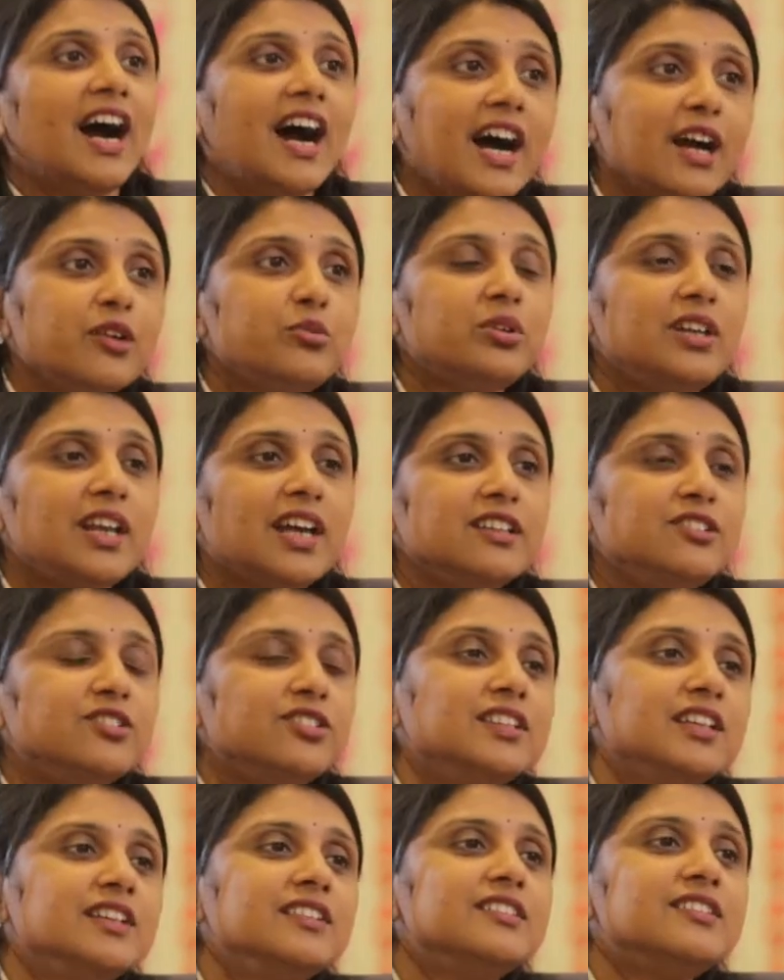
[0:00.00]
I would like
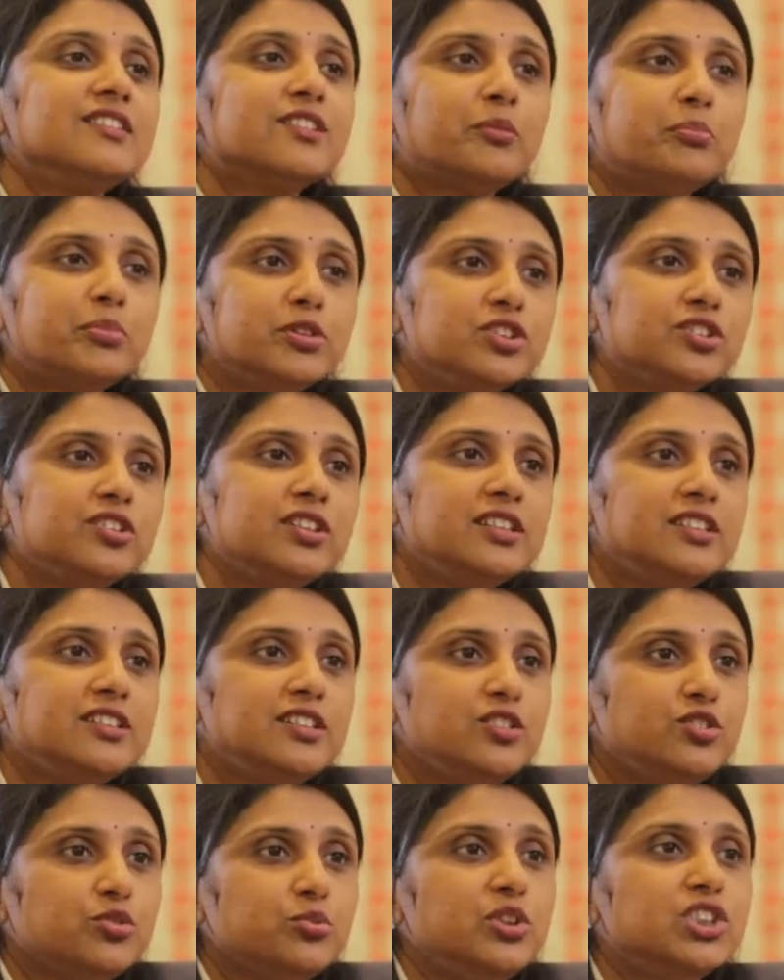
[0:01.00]
to take this
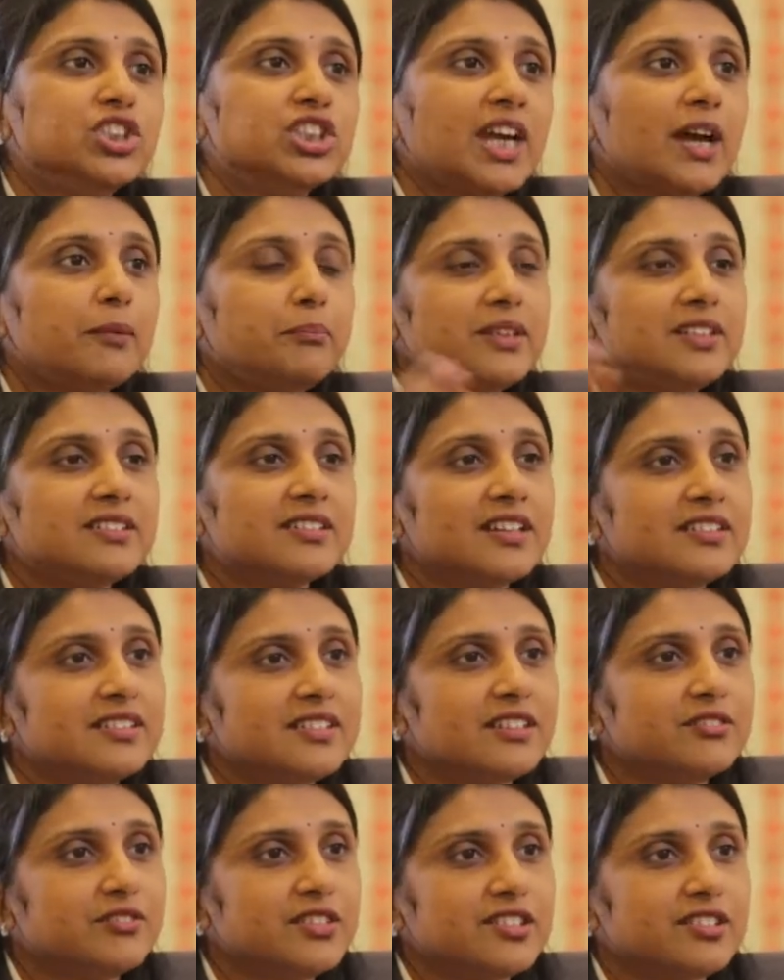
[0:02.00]
opportunity to wish happy 10th
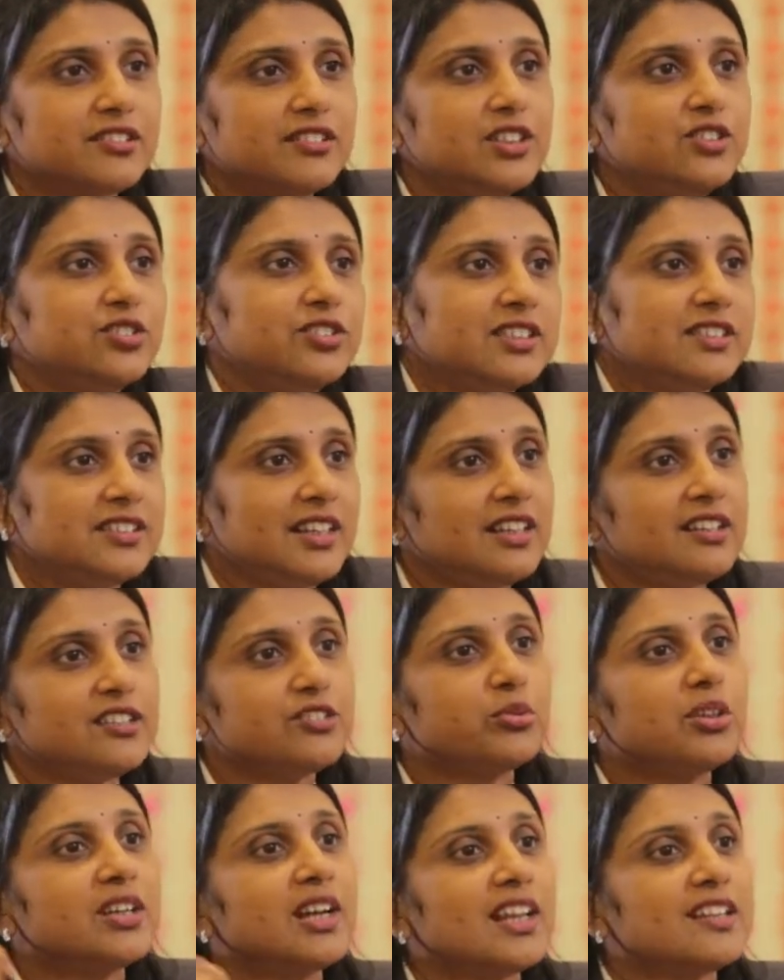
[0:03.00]
anniversary to the
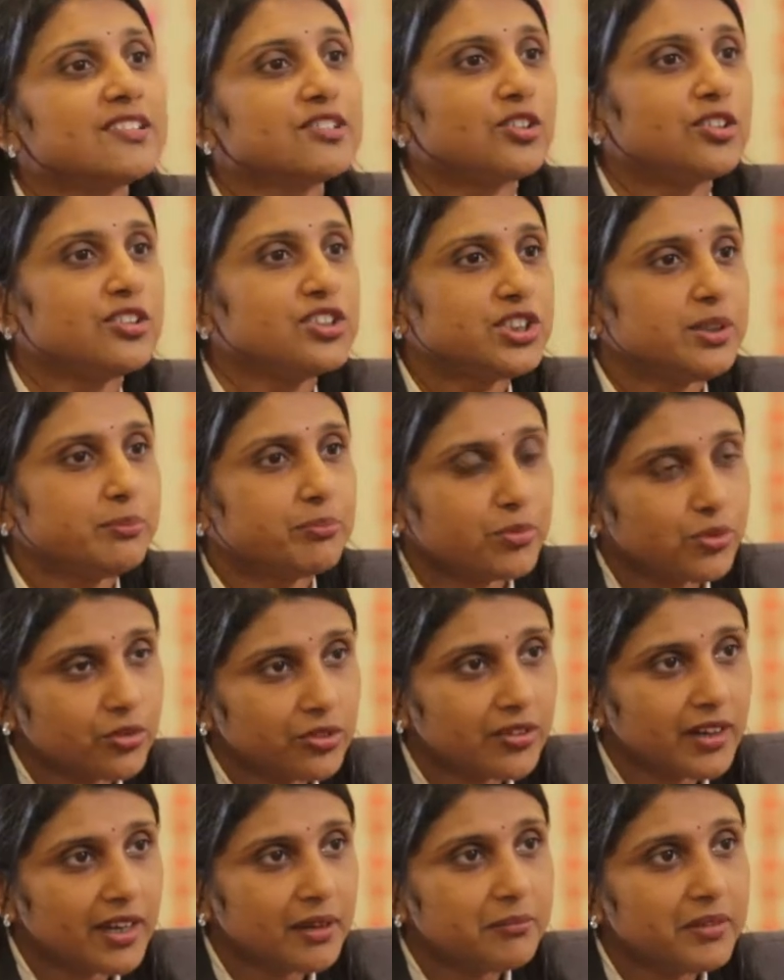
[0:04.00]
Taylor's World Class Scholarship
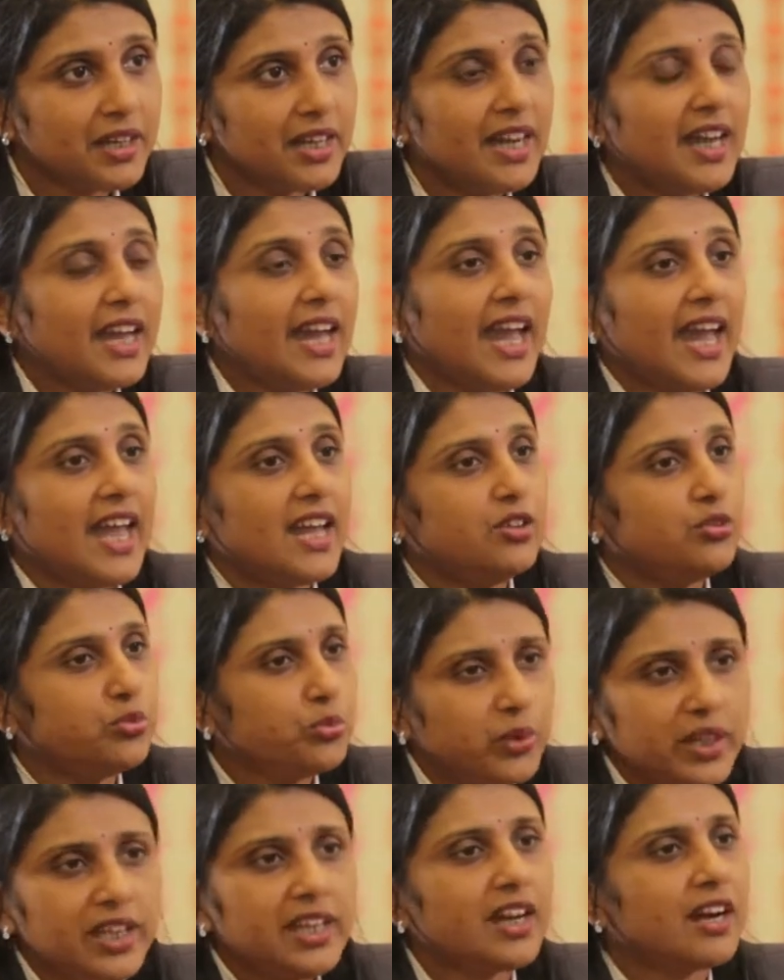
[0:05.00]
Program, and
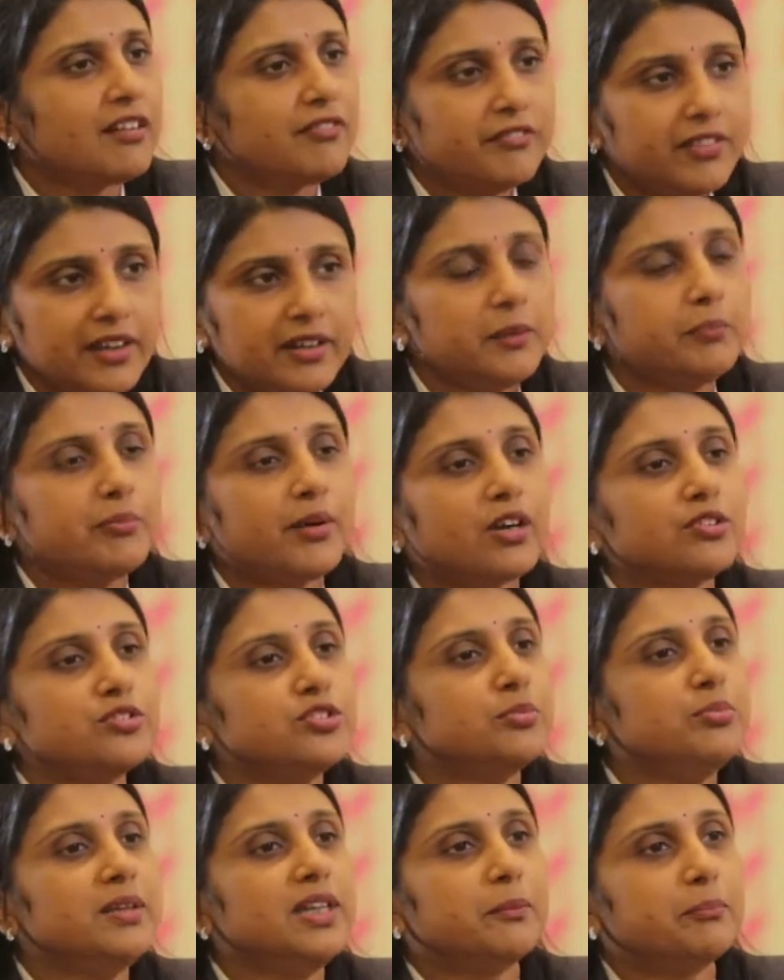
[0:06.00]
we are very
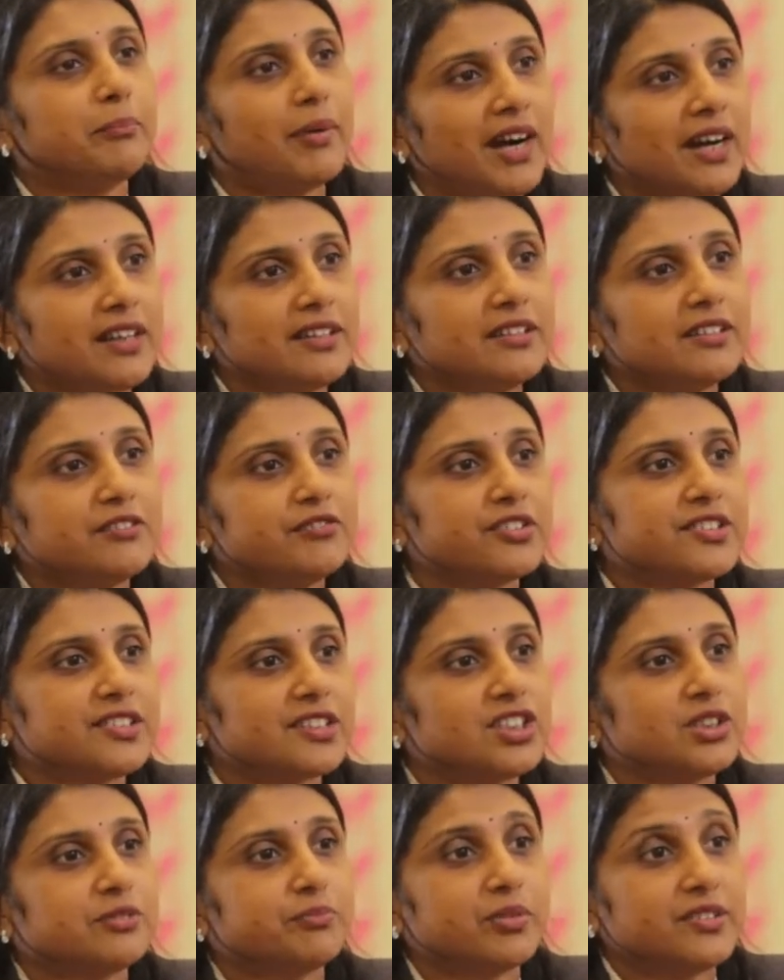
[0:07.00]
proud to be a partner for
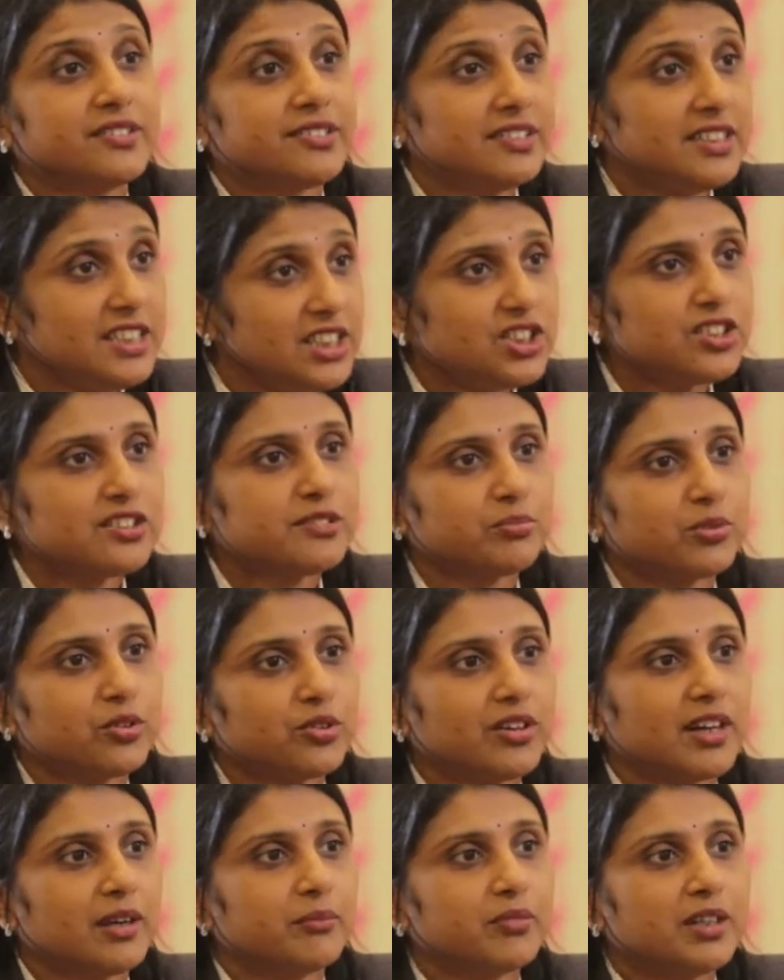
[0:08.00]
such a prestigious
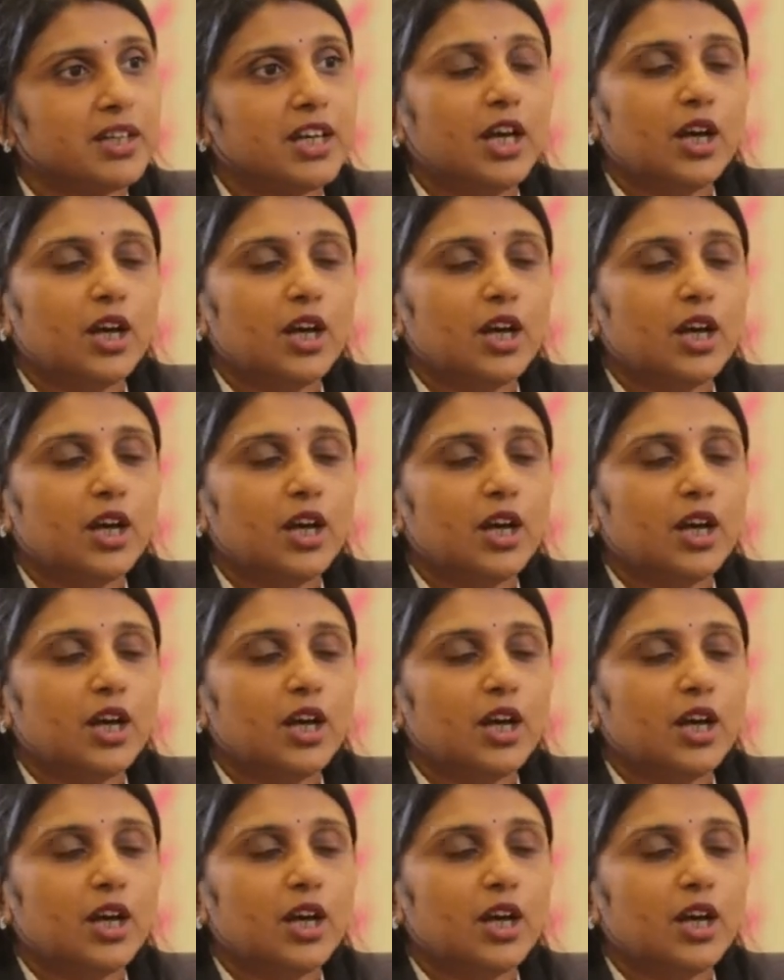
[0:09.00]
program.